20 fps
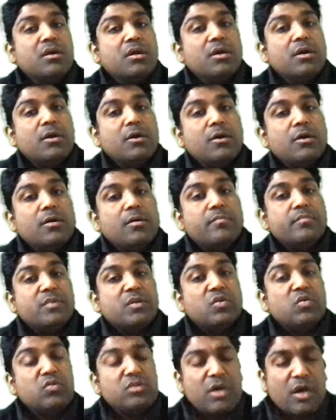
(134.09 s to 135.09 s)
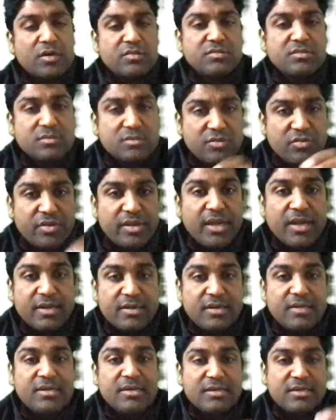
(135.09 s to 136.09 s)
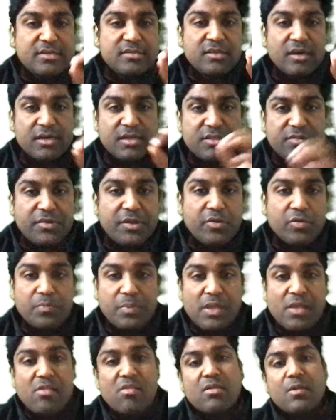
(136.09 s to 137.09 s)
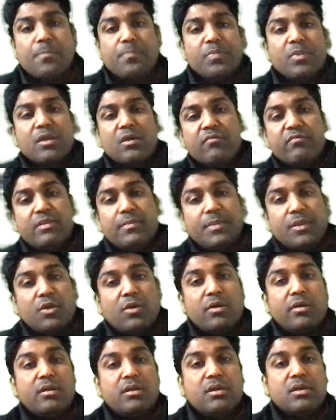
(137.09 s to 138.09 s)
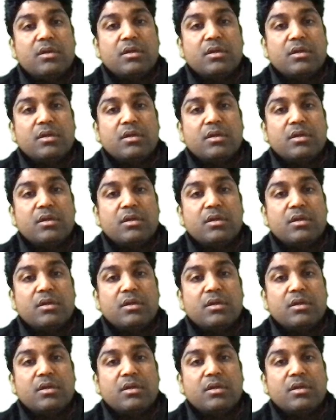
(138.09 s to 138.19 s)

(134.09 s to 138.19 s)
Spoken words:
2,333 rupees will be your